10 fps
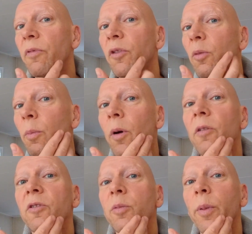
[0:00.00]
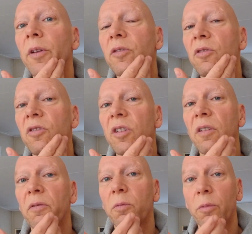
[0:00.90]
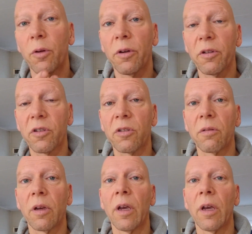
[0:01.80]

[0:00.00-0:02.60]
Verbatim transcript: few bald spots to see if it works.